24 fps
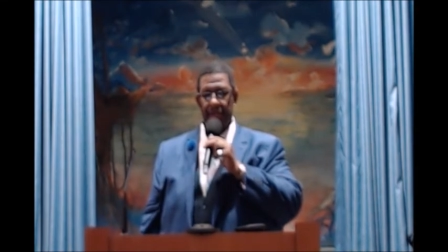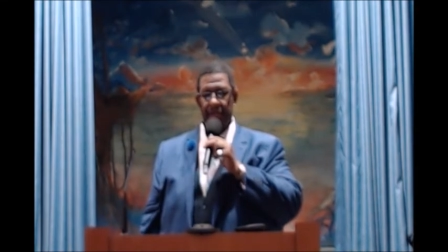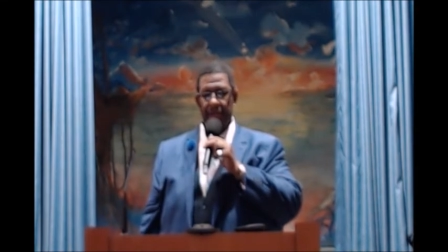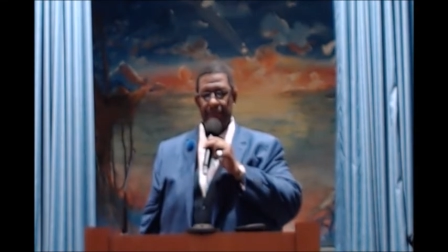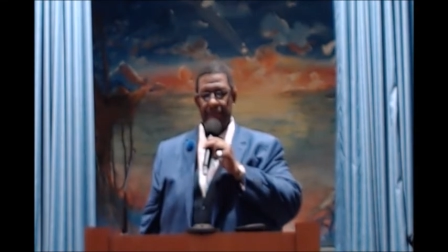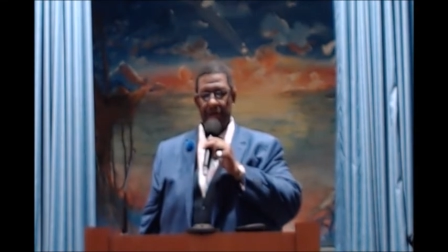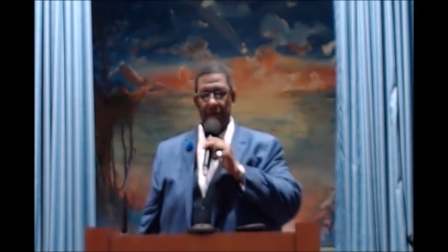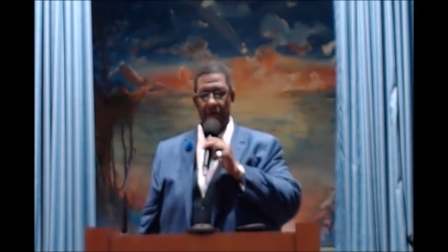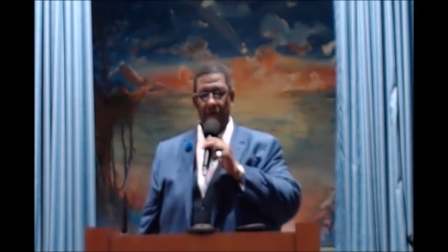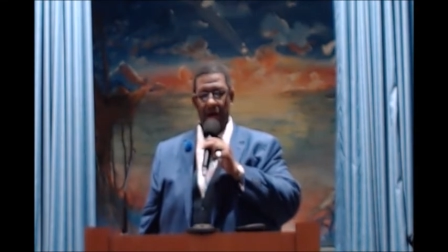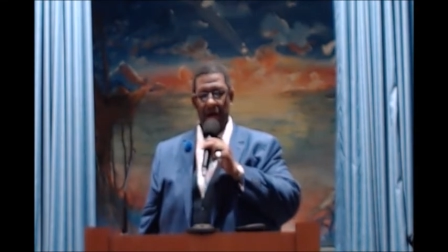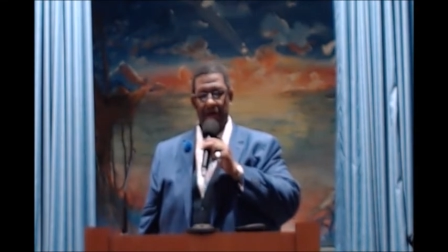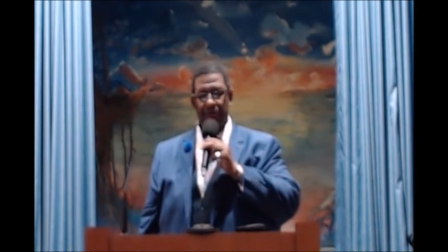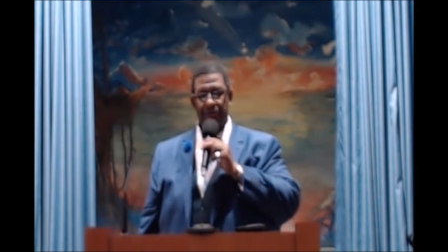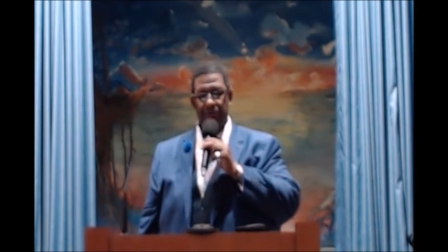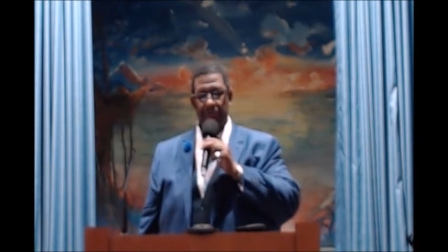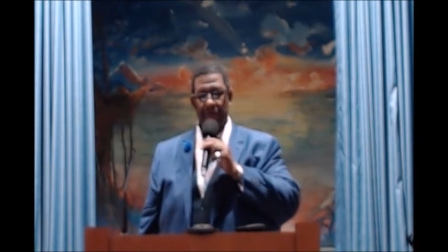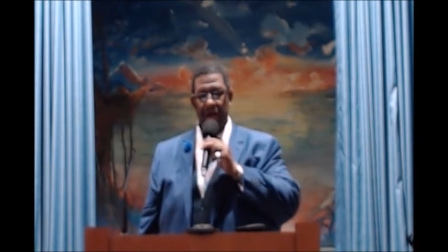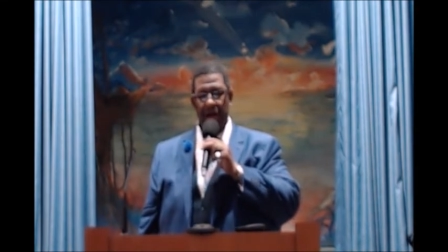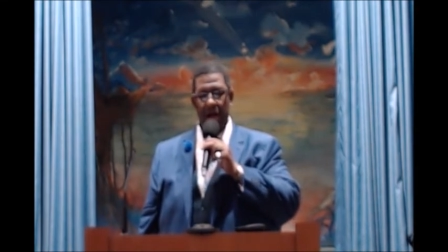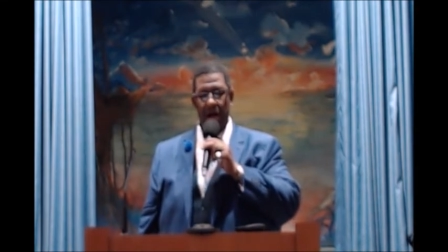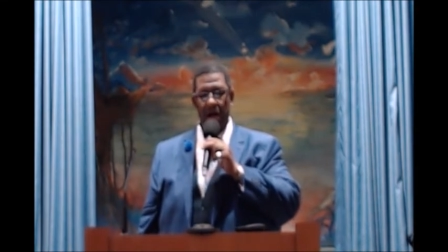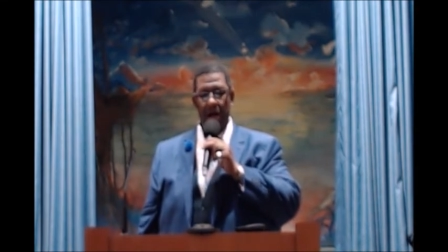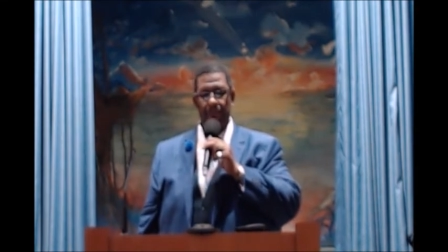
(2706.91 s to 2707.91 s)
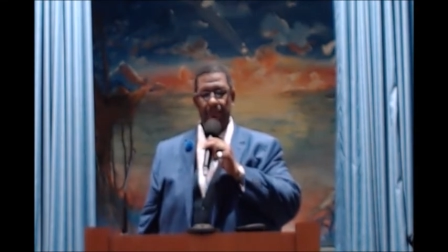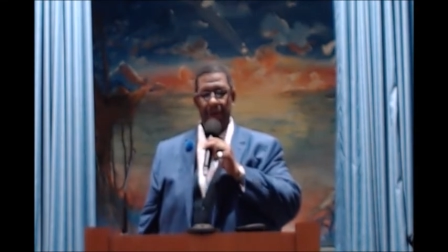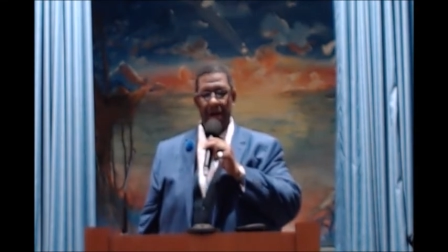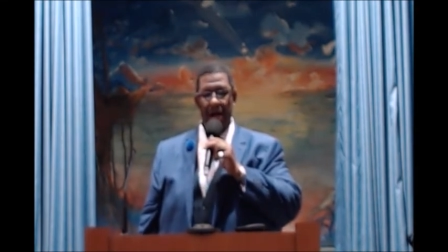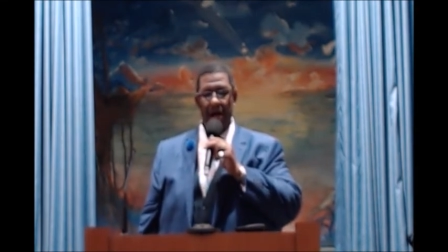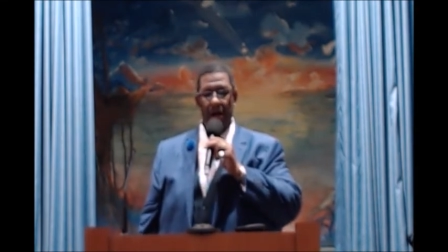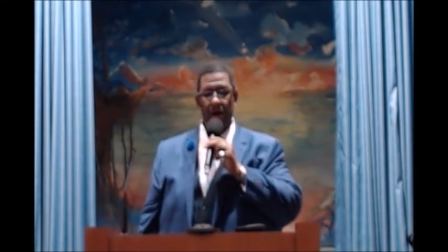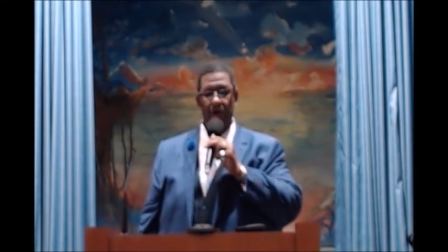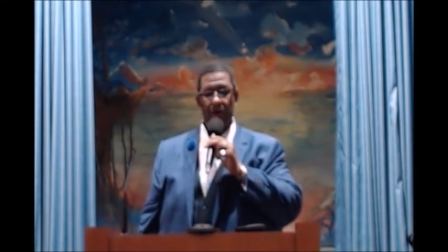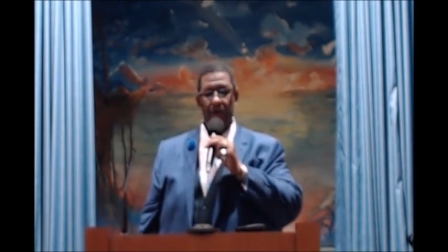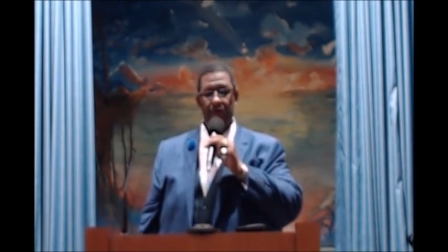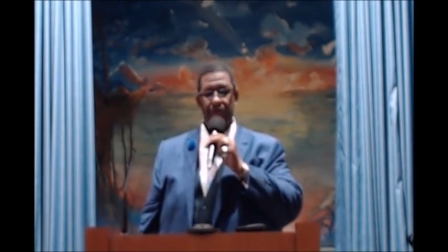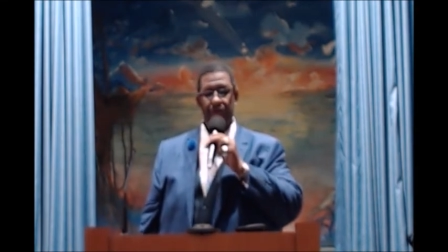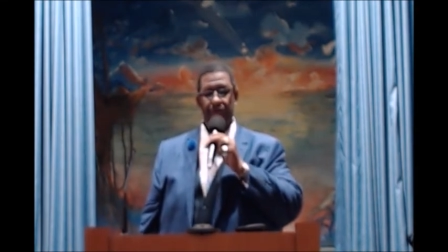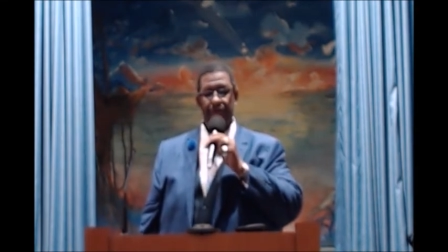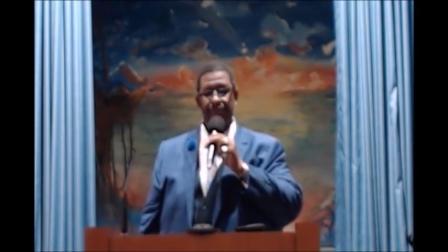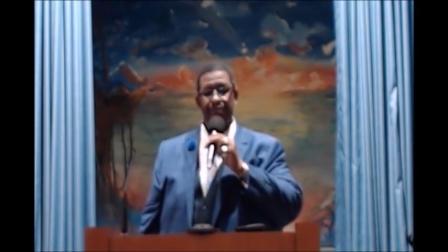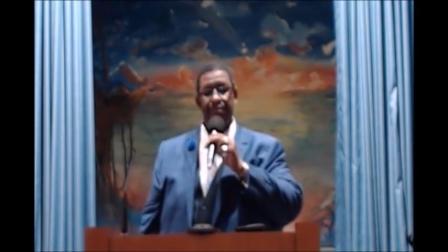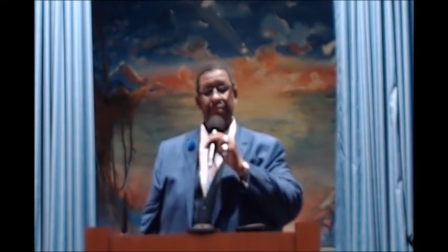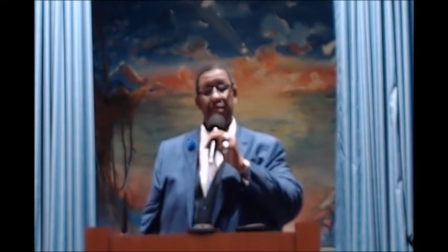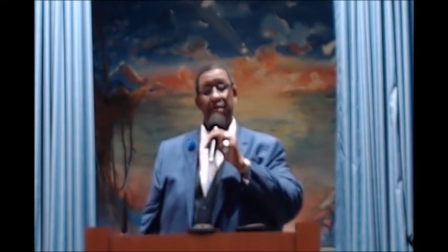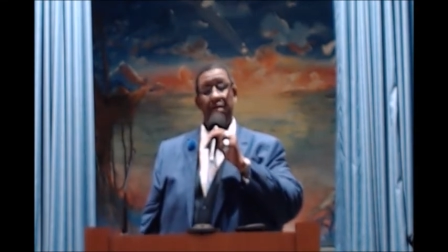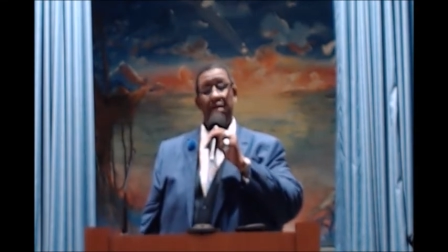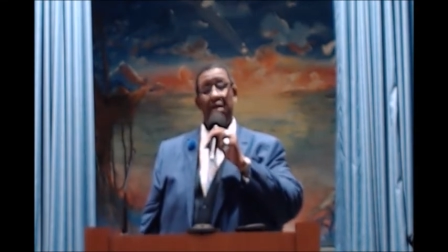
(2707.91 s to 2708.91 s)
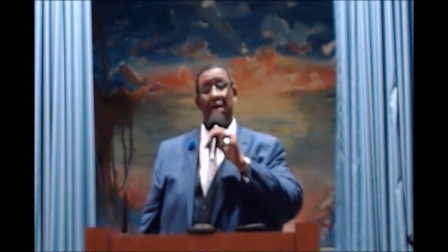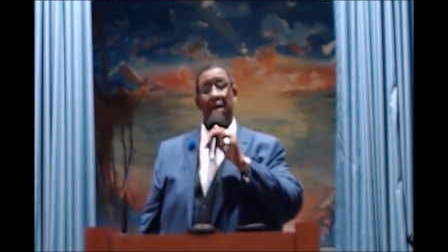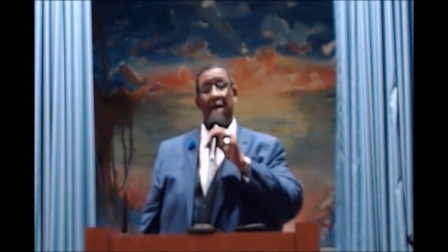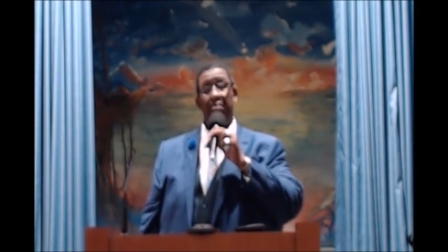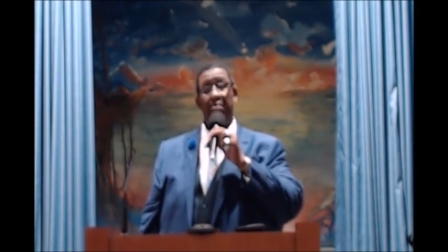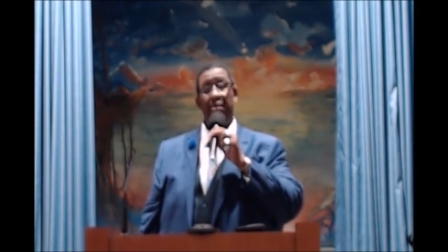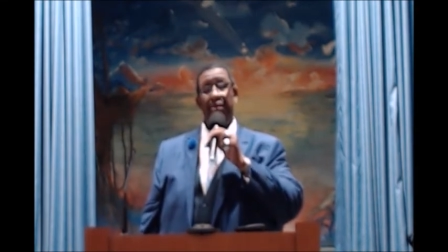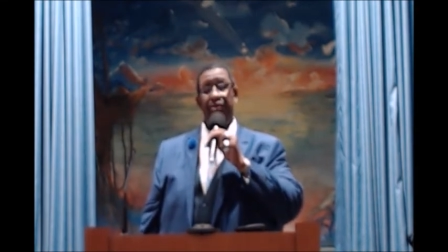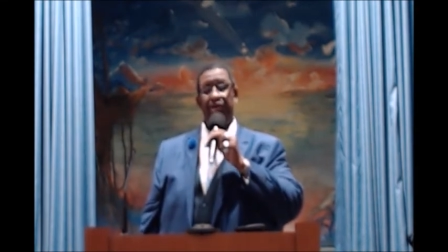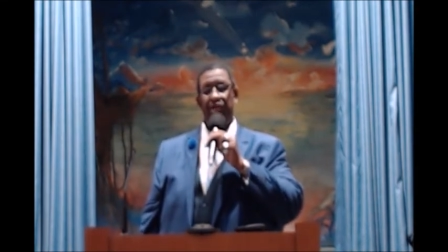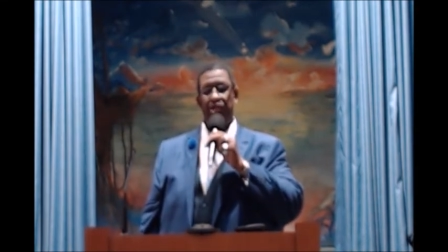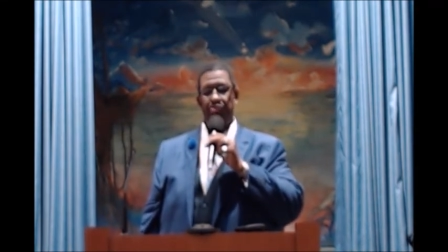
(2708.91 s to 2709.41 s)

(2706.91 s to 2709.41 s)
And there are some higher powers, but